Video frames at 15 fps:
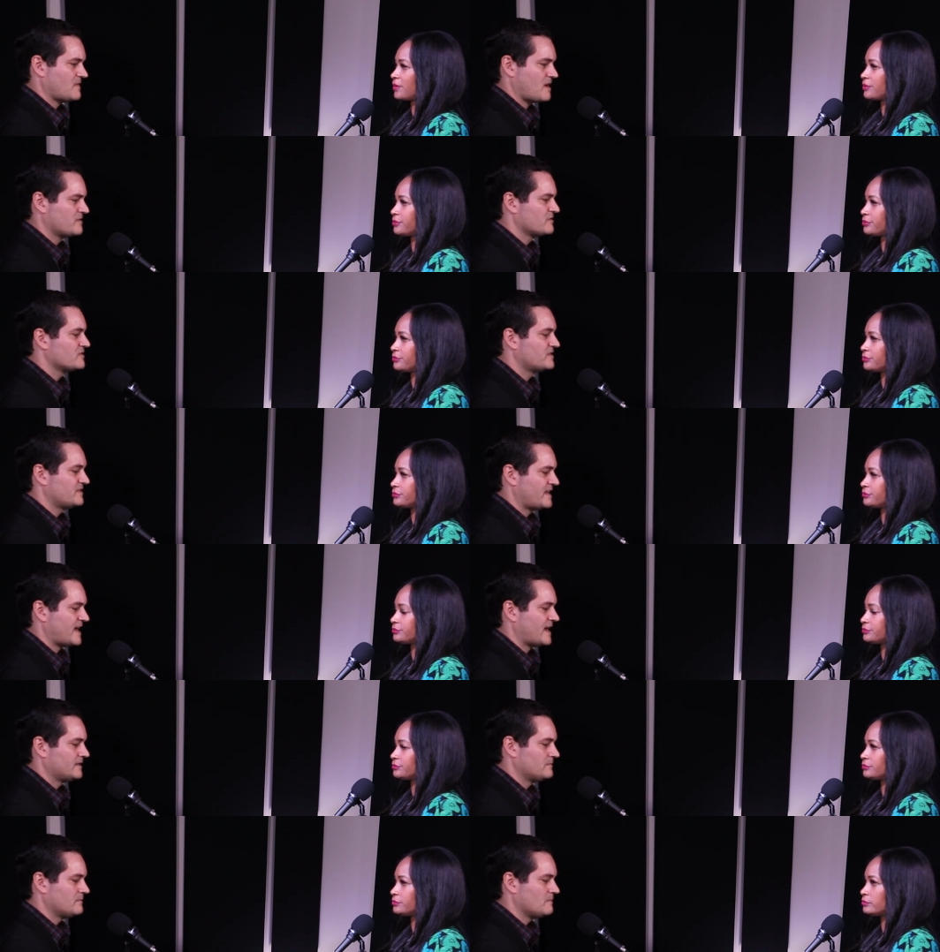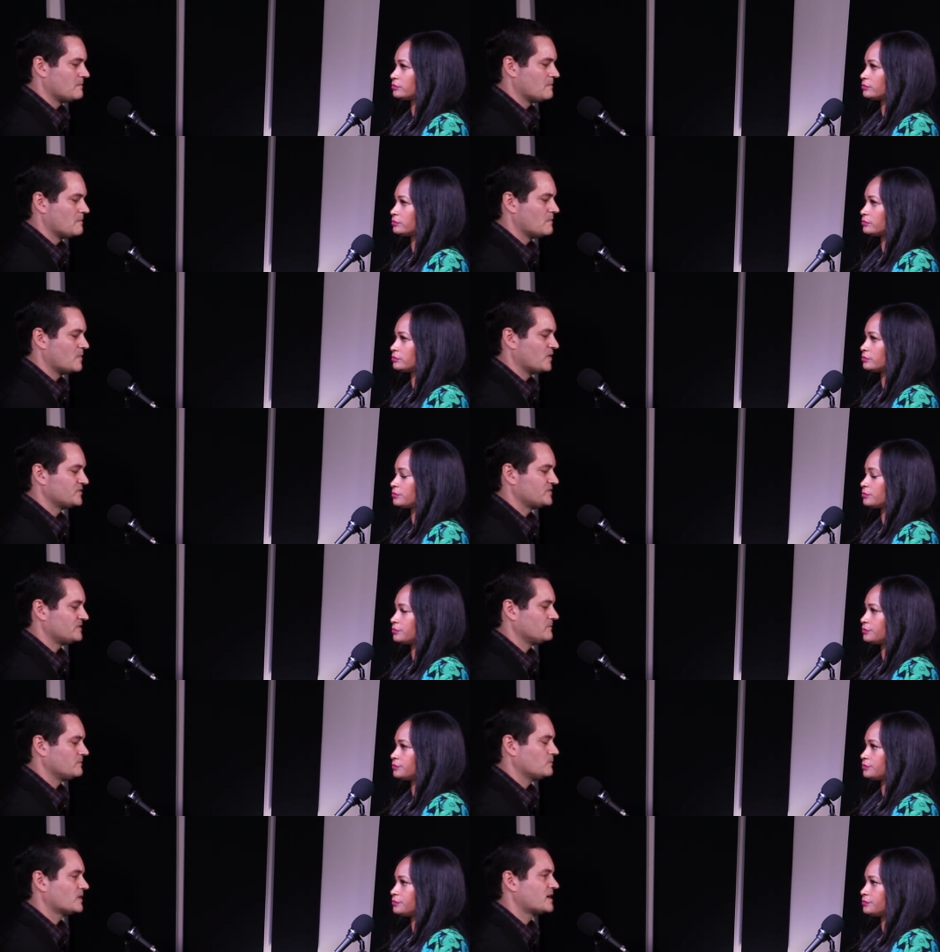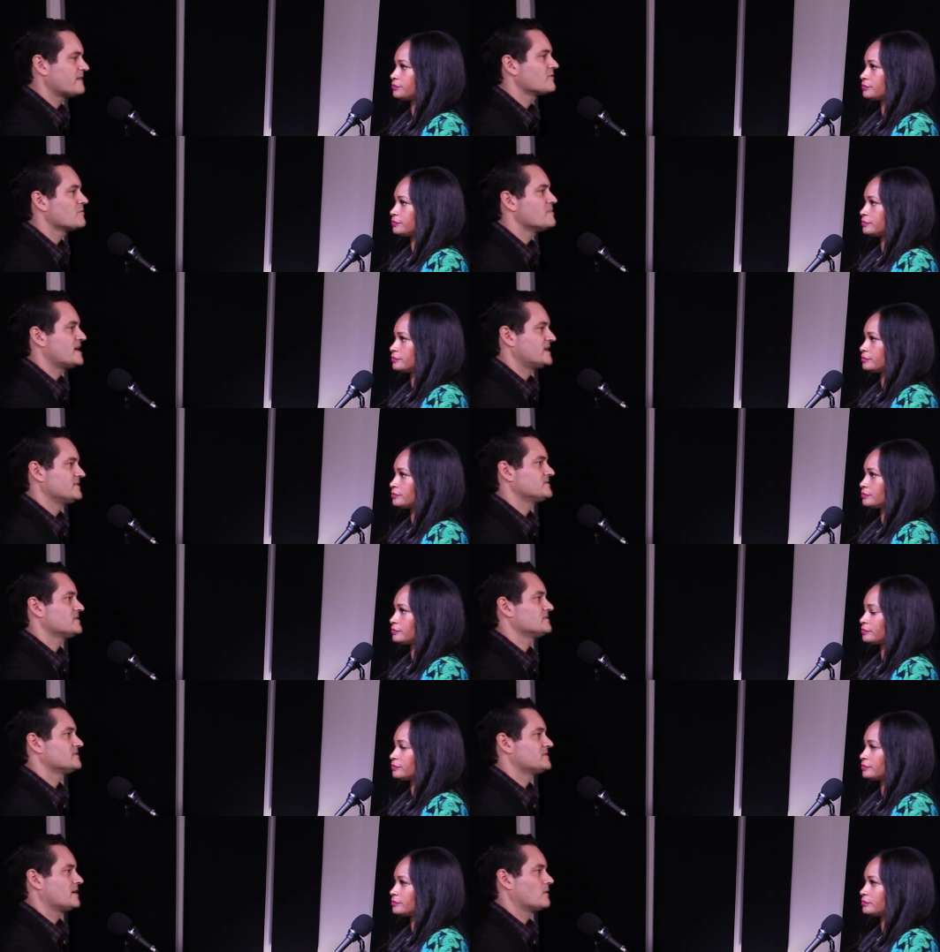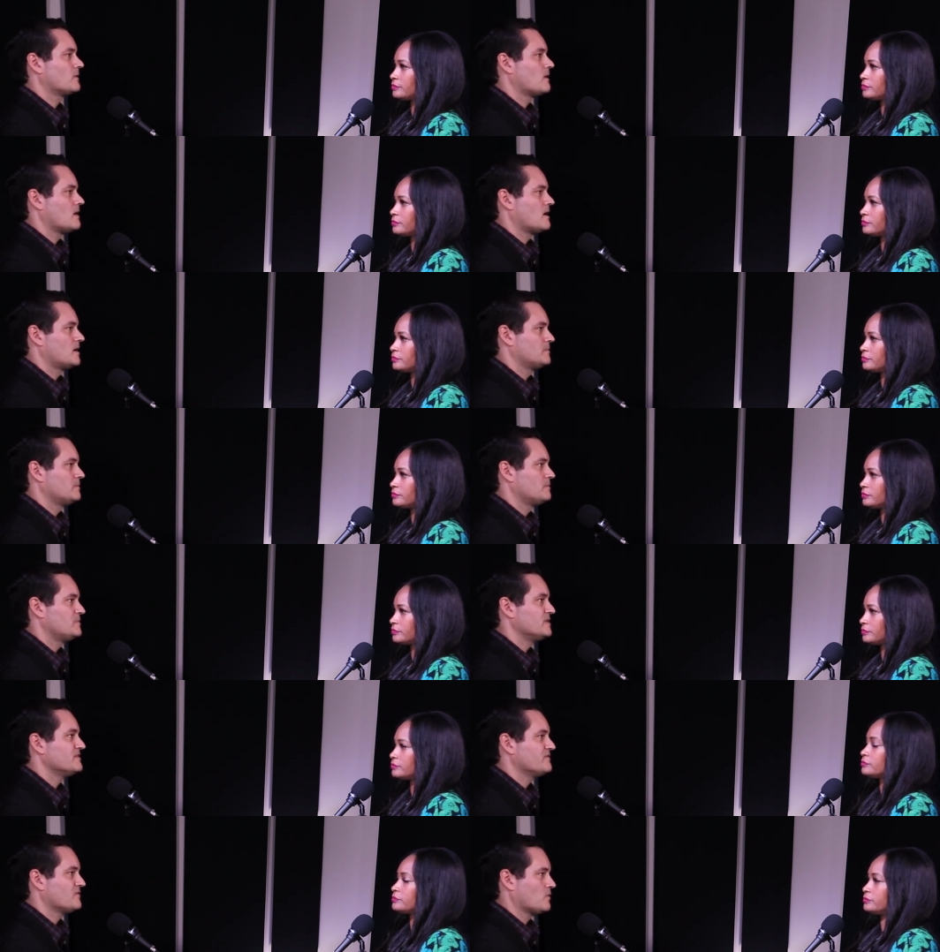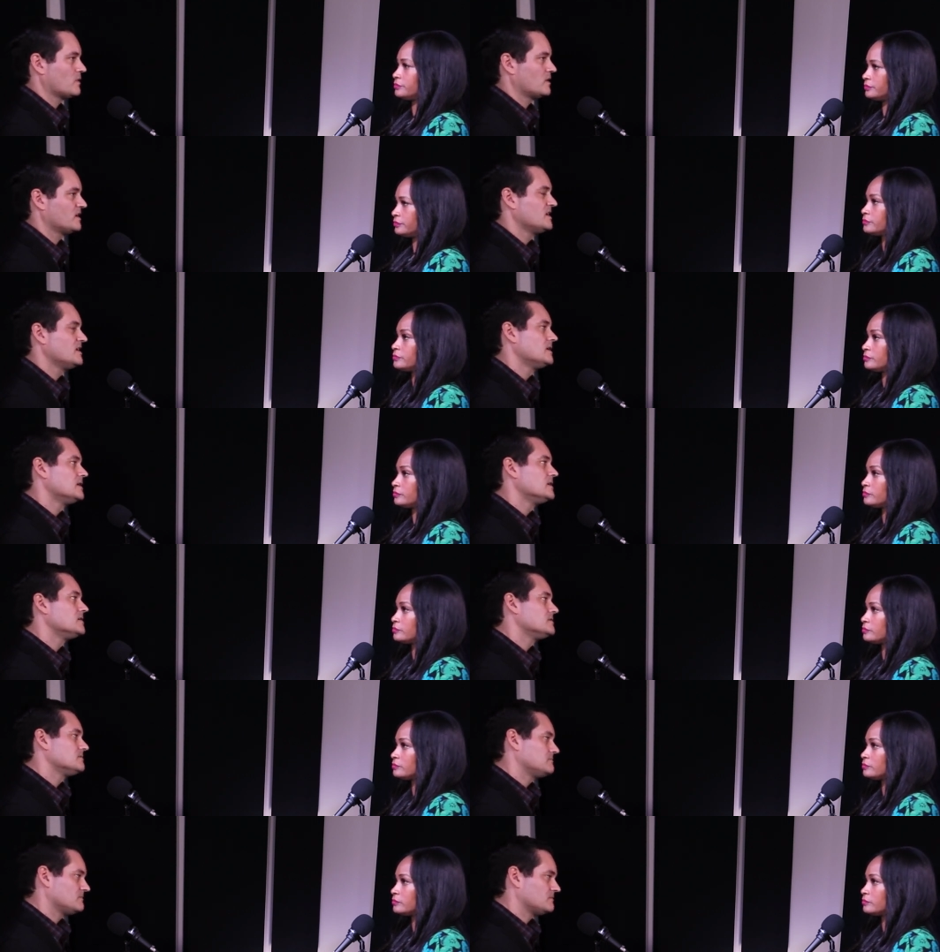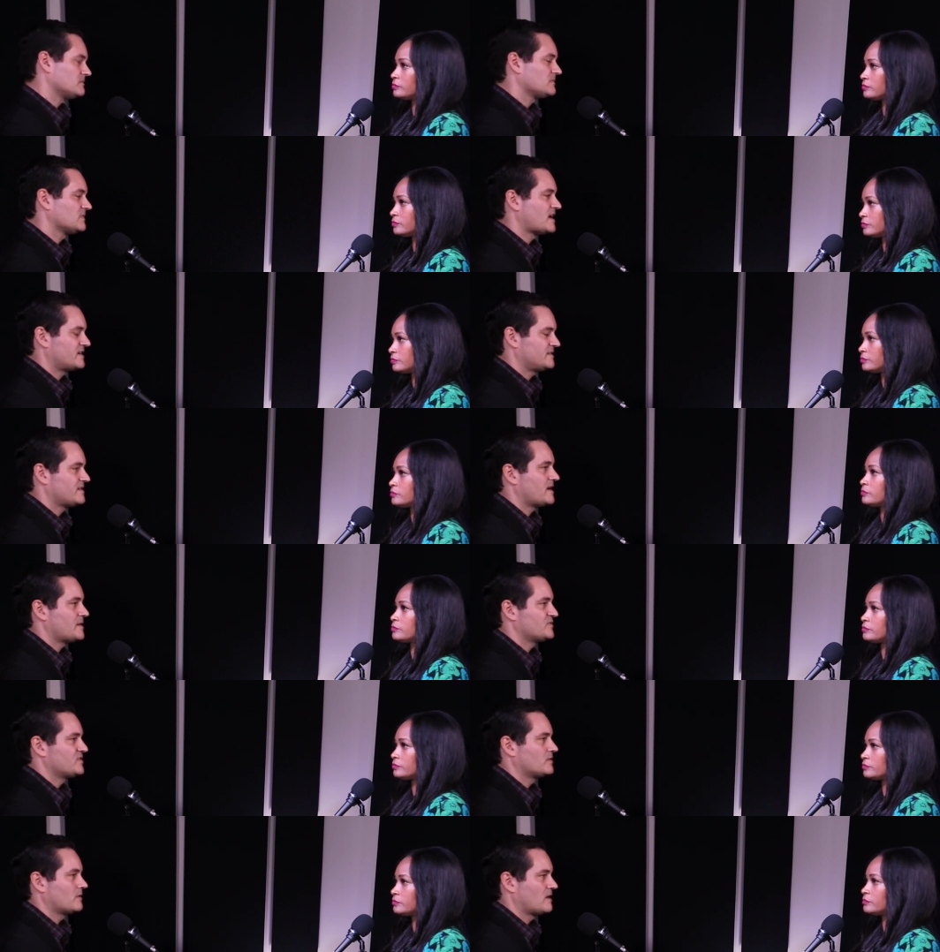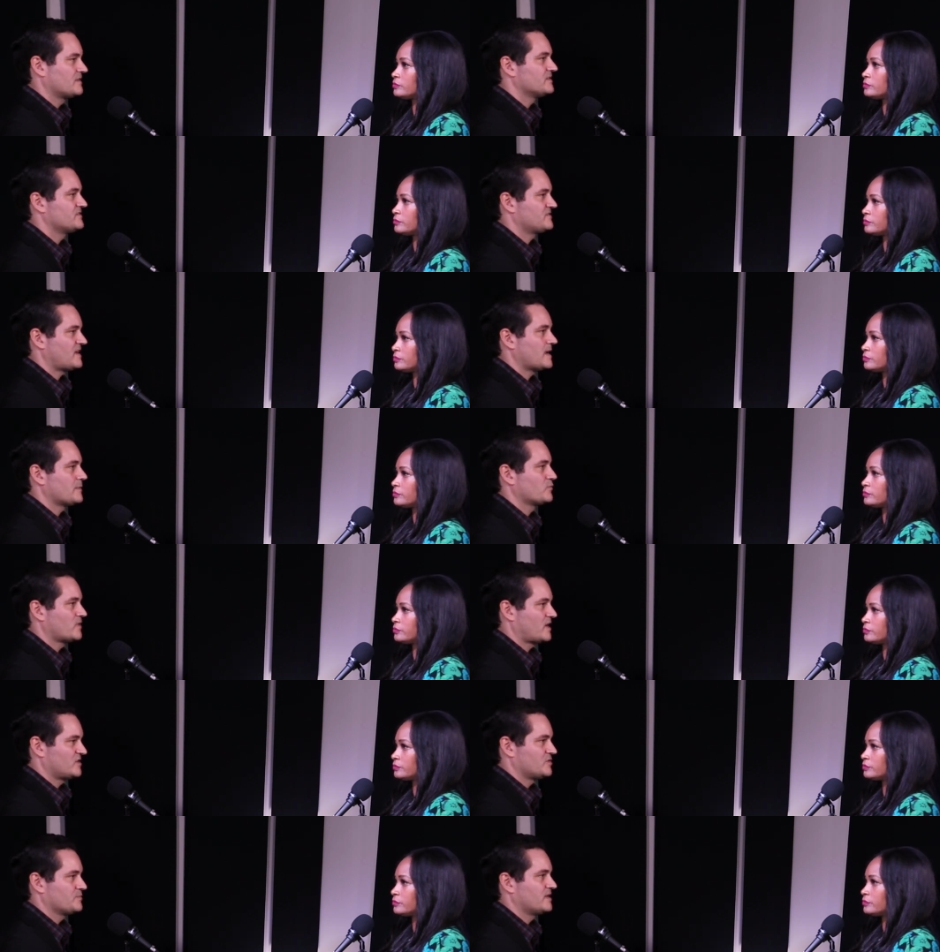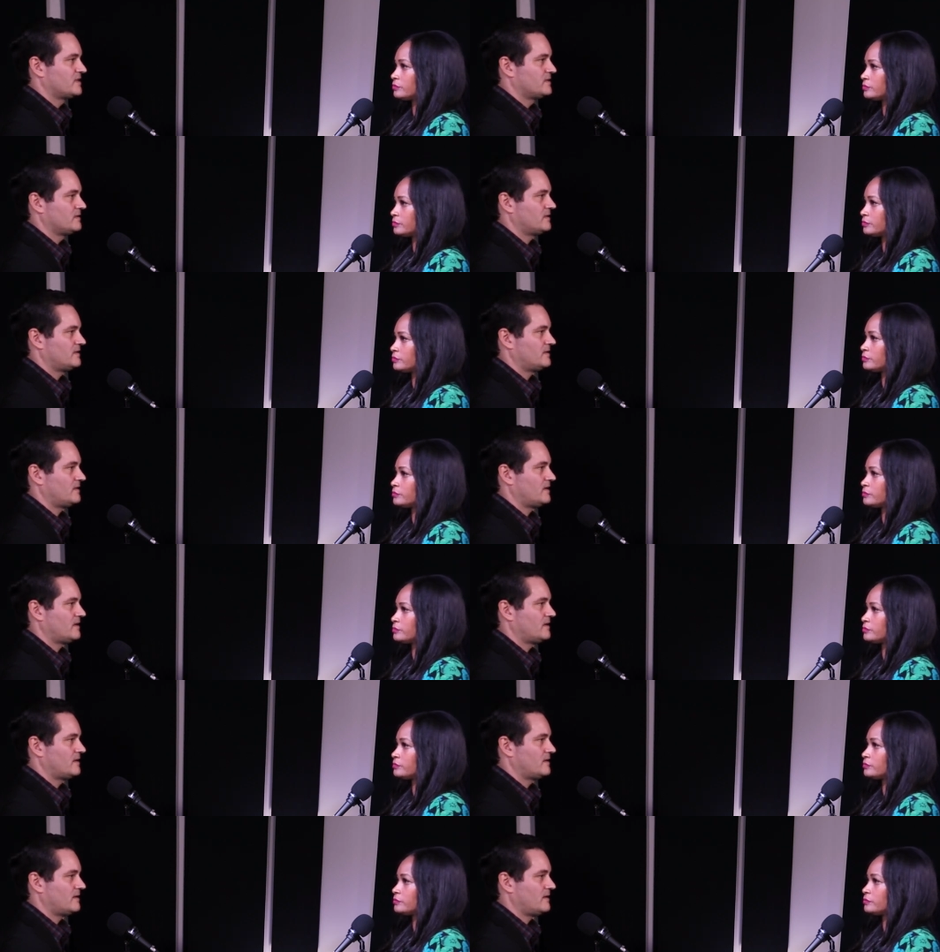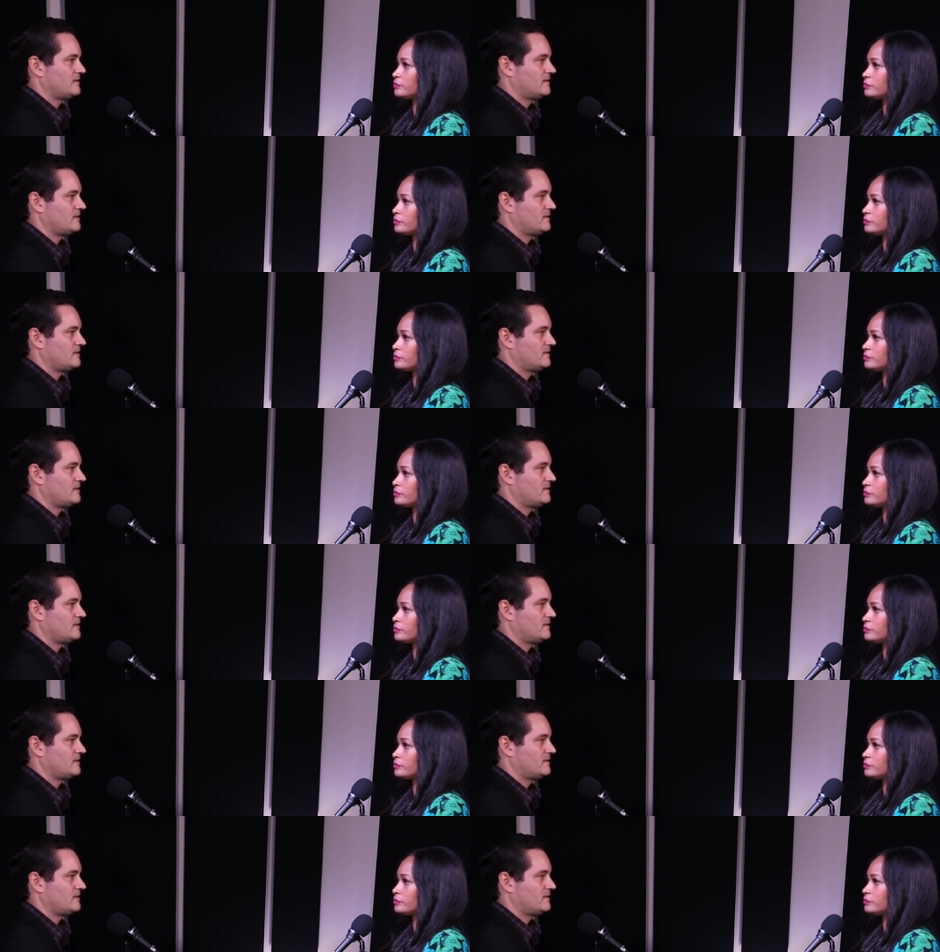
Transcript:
Speaker 1: other than that, most whatever medicines they're on before a lot of times they're on the same regimen uh,